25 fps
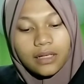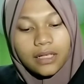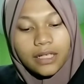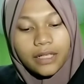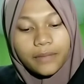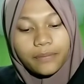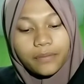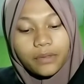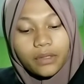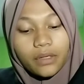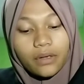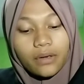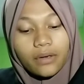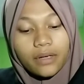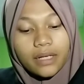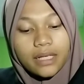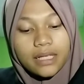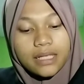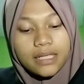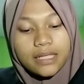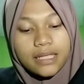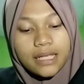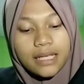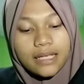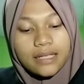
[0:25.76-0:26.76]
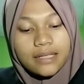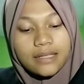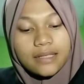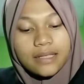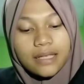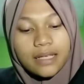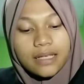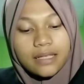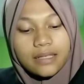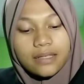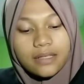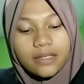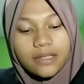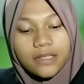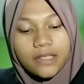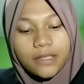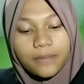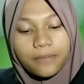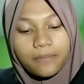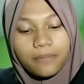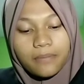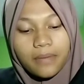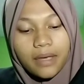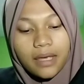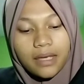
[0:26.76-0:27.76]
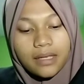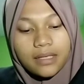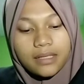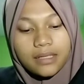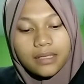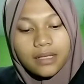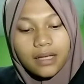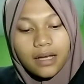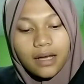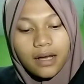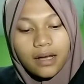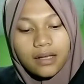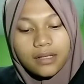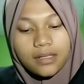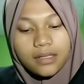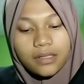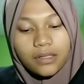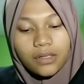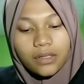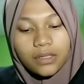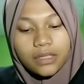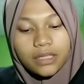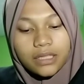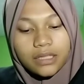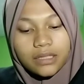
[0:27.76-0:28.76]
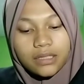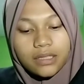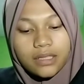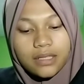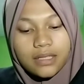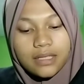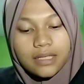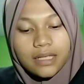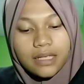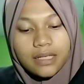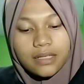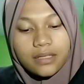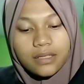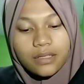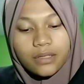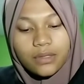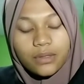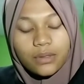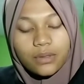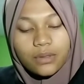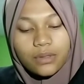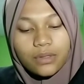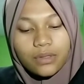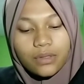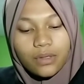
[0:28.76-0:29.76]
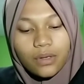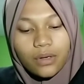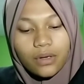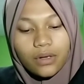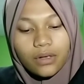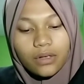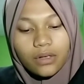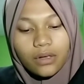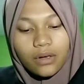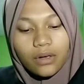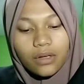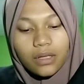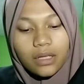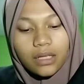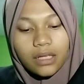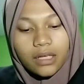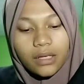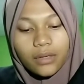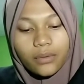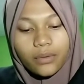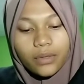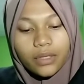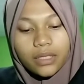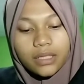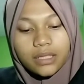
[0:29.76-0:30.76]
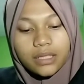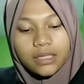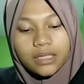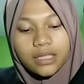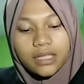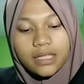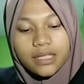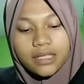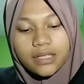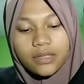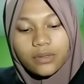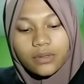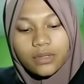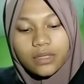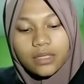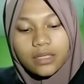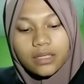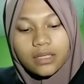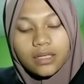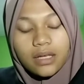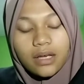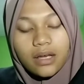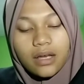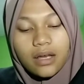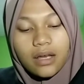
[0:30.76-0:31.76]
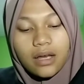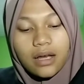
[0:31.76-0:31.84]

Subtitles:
Cryptocurrency exchange ZipMax has gotten a chance to sort out liquidity issues